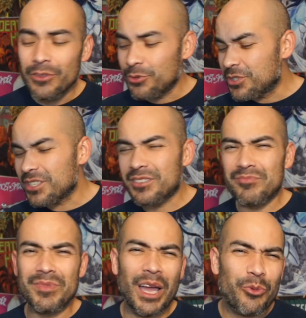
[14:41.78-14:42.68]
they're just
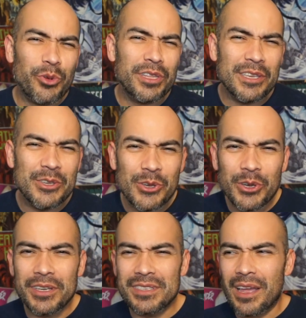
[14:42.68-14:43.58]
not really
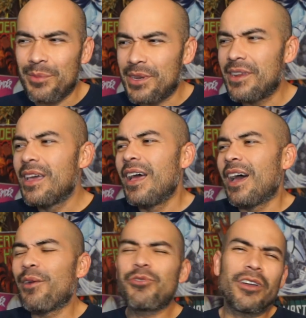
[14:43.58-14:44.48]
good. I mean,
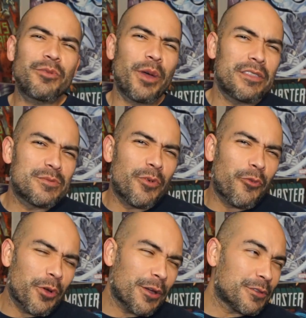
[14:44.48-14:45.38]
and I've talked about this
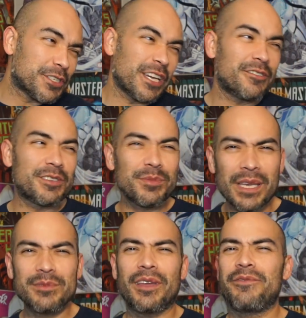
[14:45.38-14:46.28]
before here on the channel,
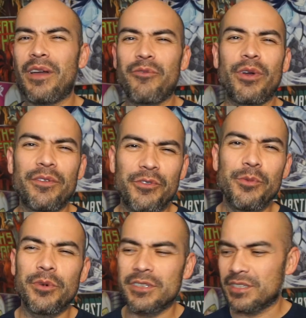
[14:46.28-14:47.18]
sometimes I've read a
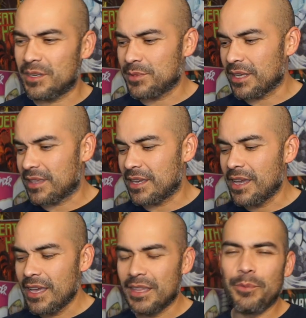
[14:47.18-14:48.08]
few books, it seems like they
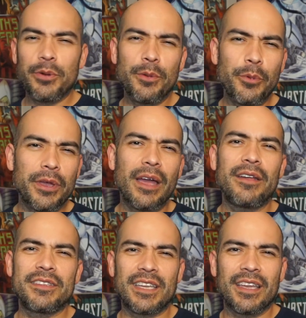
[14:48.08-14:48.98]
put a book out,
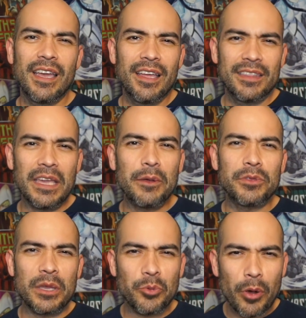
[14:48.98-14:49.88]
and it's like, they
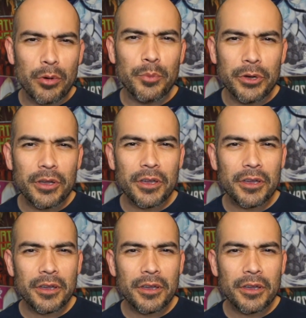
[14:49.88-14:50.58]
wrote a book,